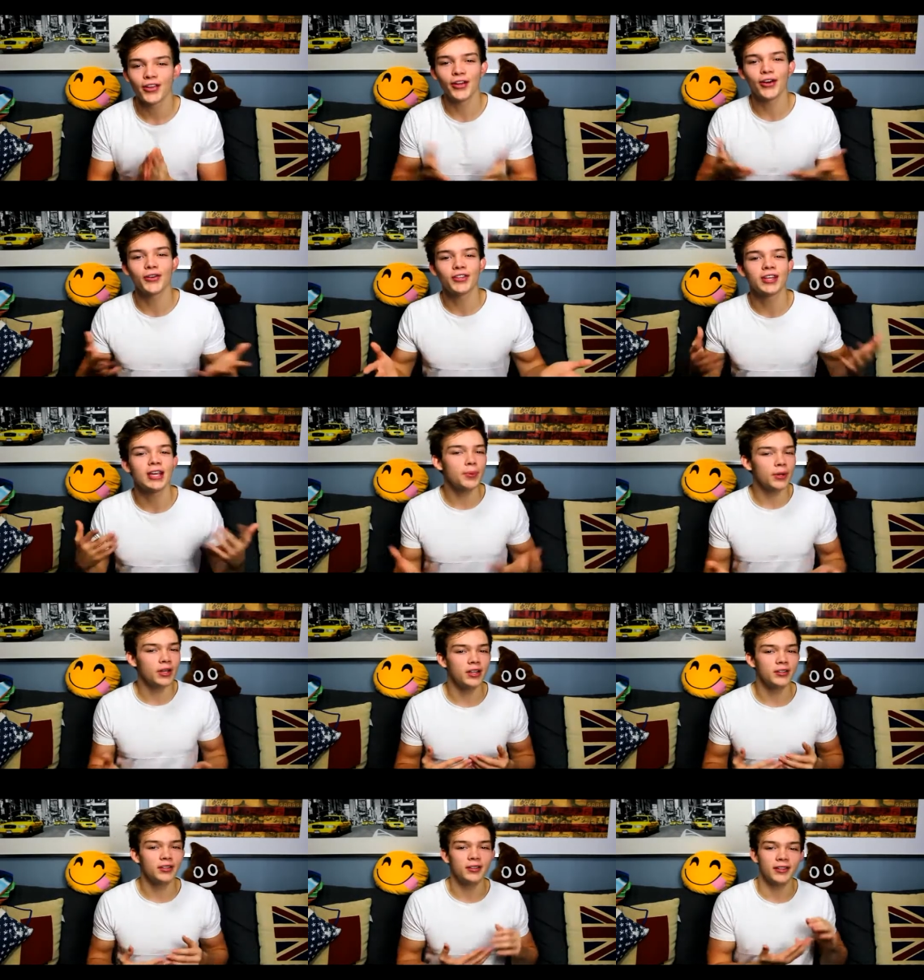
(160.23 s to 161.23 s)
You know, to keep
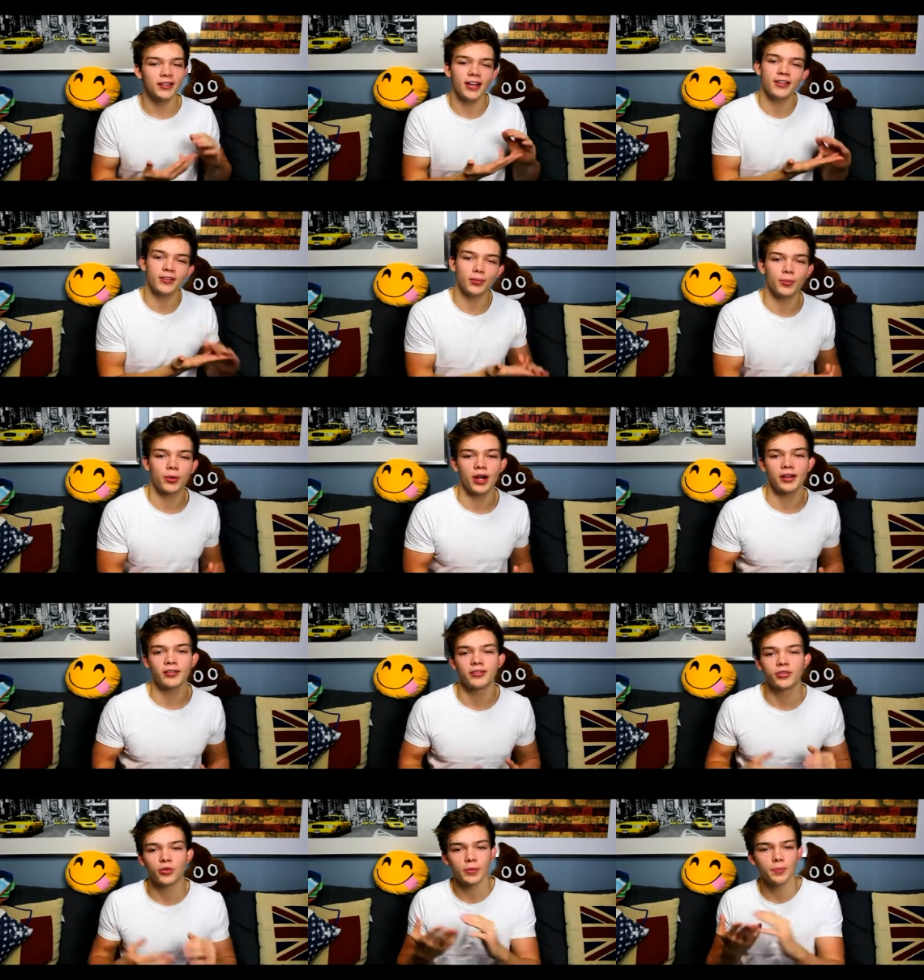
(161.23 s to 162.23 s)
it easy, take some
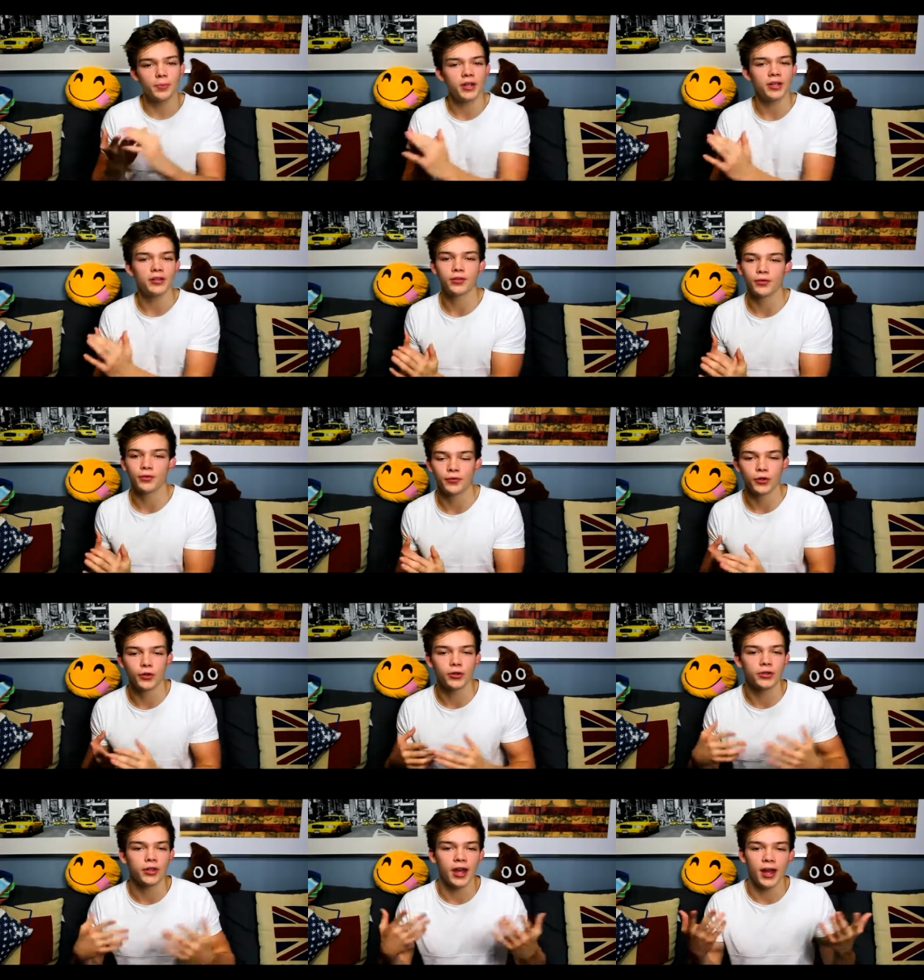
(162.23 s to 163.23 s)
bread, three pieces of
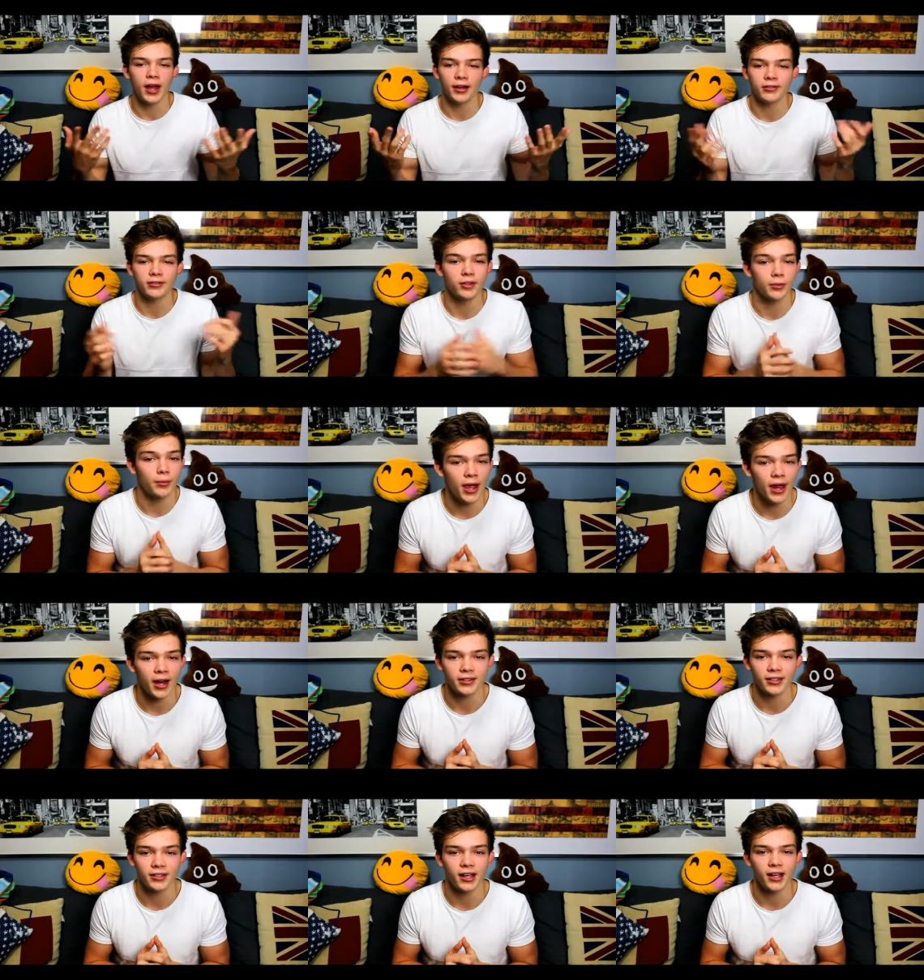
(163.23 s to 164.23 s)
fruit and some
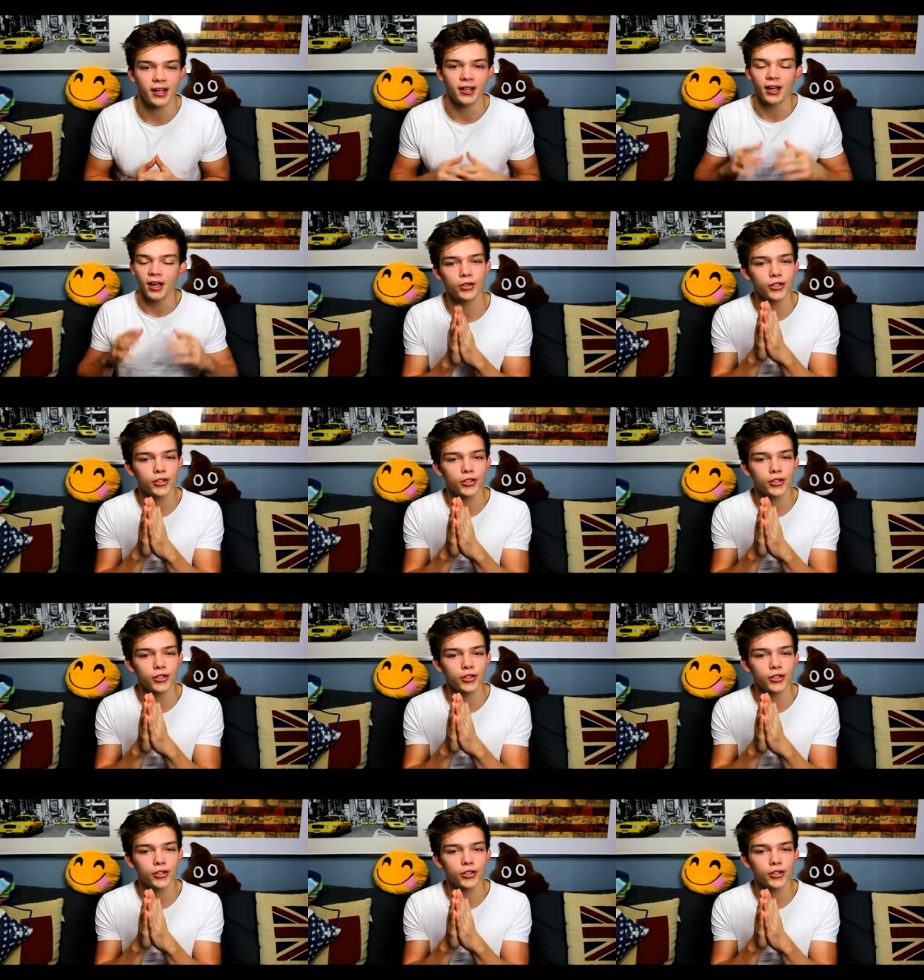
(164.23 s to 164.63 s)
egg today.